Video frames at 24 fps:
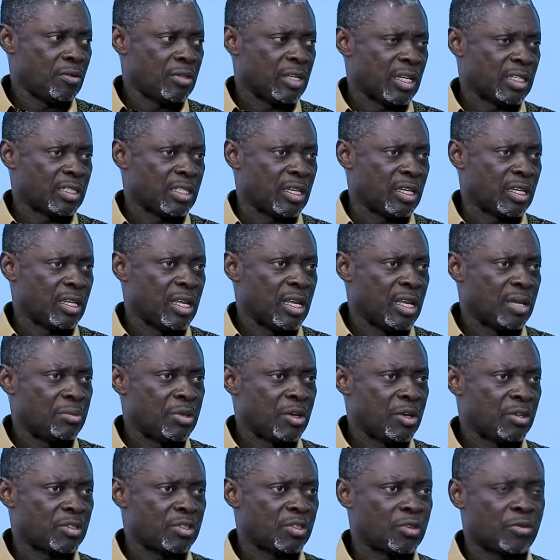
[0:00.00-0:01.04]
what I say
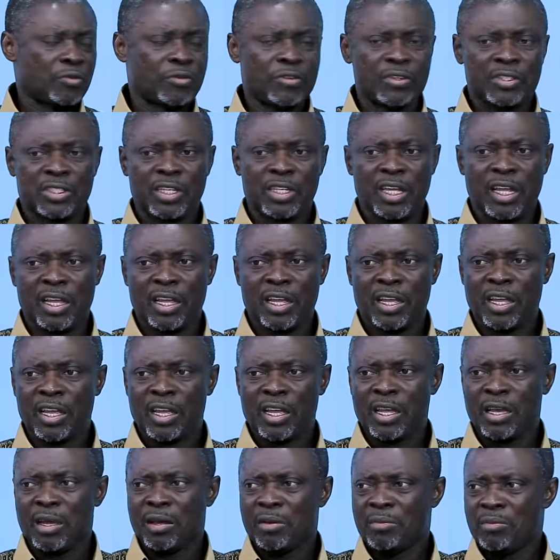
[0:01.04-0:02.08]
because if you say
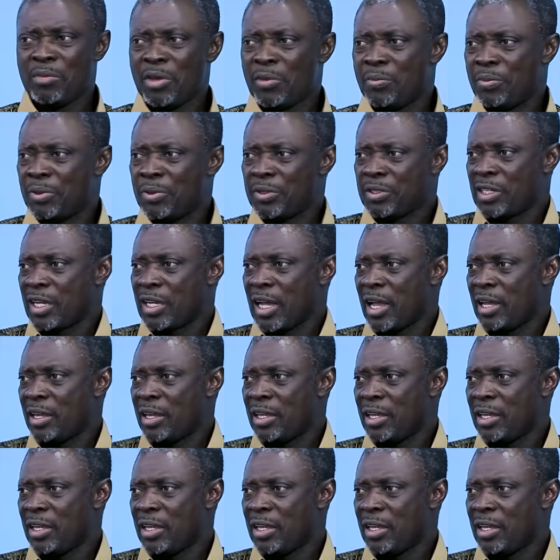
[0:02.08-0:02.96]
mi piska